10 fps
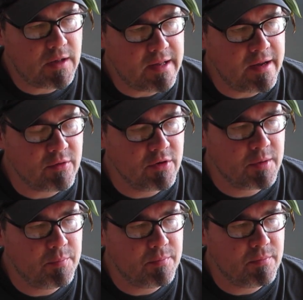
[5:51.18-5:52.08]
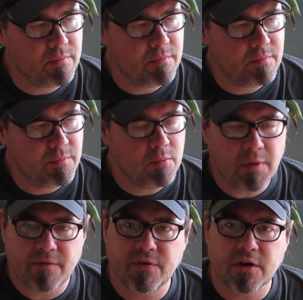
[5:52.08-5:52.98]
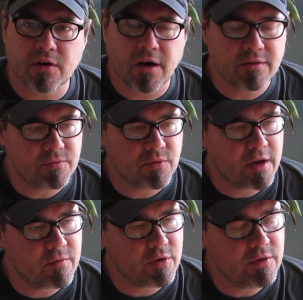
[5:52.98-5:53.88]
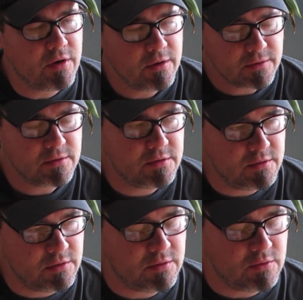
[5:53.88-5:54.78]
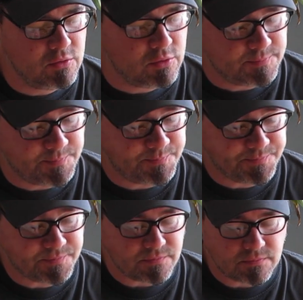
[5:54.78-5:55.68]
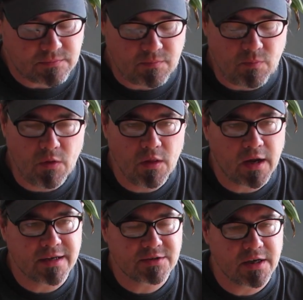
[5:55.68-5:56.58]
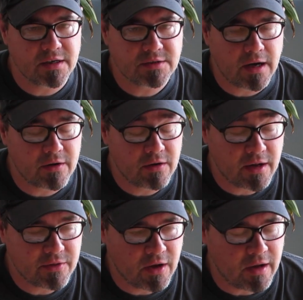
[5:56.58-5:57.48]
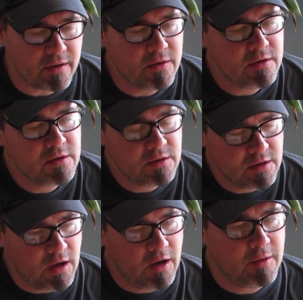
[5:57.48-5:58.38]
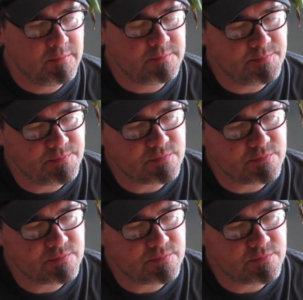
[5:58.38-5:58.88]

can't really put my finger on the flavor. Oh, like I said, it's hotter than I thought. Oh,